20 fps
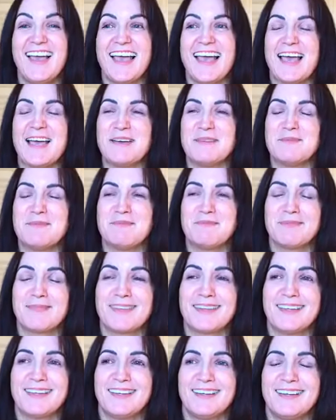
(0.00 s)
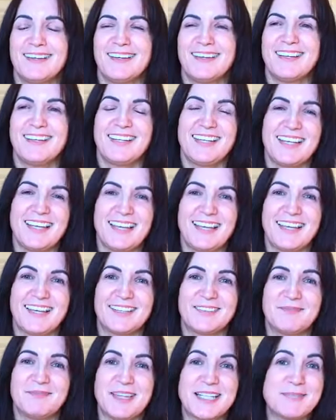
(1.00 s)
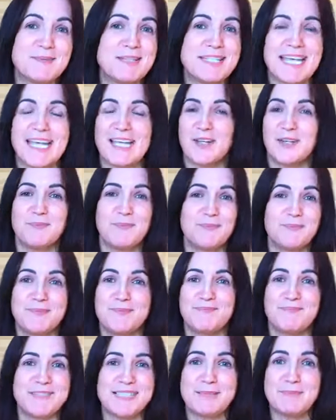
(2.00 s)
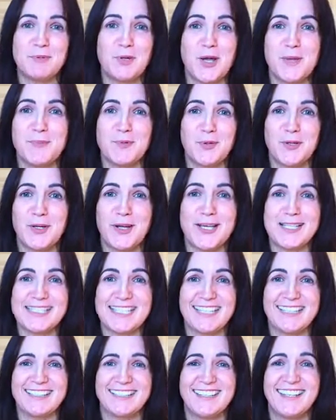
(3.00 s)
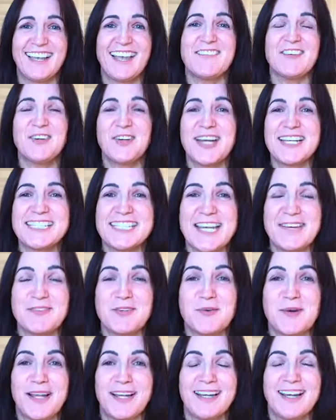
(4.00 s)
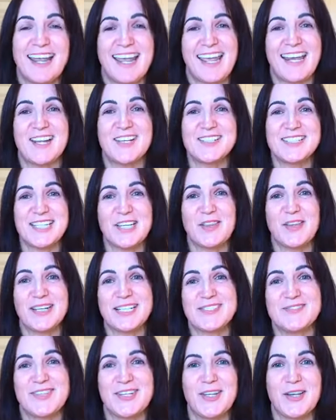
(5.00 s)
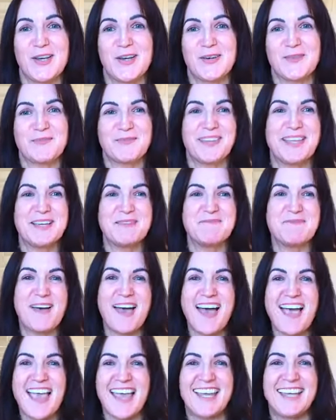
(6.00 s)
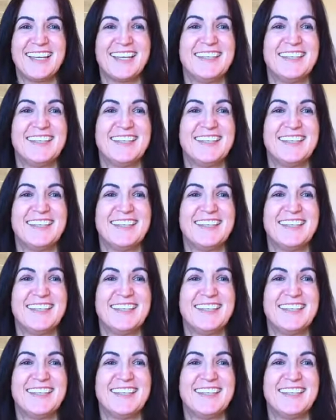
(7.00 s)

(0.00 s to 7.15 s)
That's my take on simple home organising. Have a great day, everyone, and I'll see you in the next video. Bye.